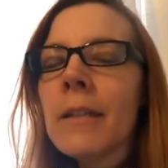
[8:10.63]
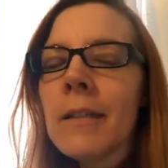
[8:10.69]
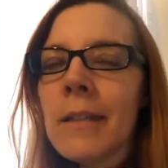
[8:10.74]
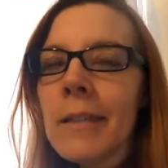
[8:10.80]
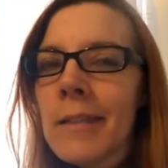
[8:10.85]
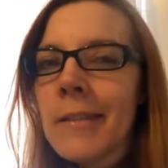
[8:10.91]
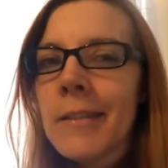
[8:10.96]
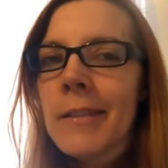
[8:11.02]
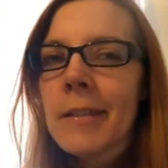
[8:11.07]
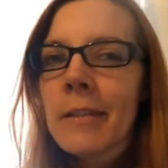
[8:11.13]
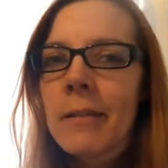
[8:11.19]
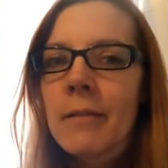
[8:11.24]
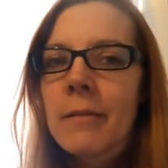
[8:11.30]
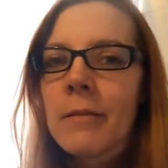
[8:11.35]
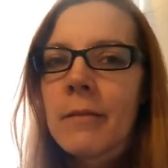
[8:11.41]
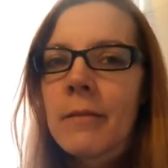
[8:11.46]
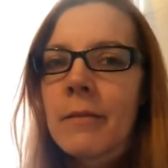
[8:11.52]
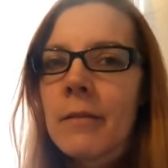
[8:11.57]
easy,
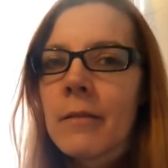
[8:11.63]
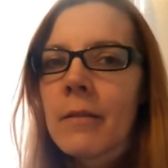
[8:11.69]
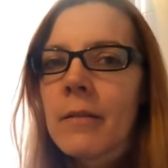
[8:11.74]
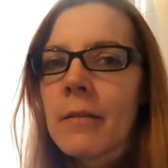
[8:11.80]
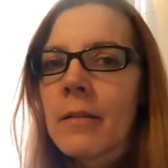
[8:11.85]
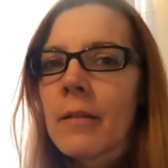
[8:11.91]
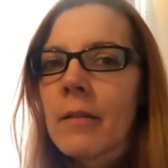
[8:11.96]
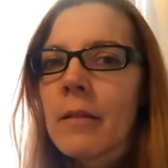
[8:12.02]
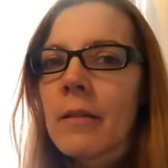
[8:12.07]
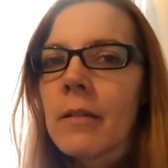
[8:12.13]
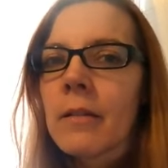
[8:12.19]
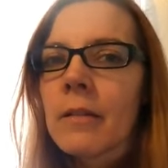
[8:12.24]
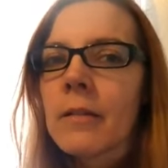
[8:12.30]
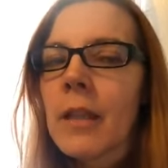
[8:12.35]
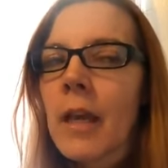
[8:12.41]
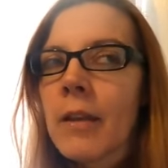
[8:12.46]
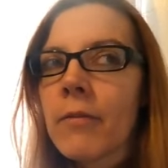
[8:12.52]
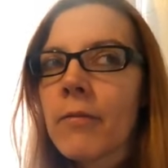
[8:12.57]

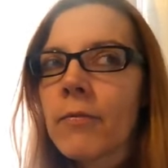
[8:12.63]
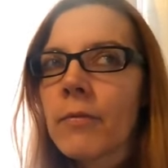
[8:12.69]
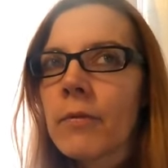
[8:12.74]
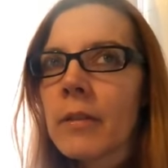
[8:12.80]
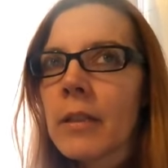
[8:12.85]
like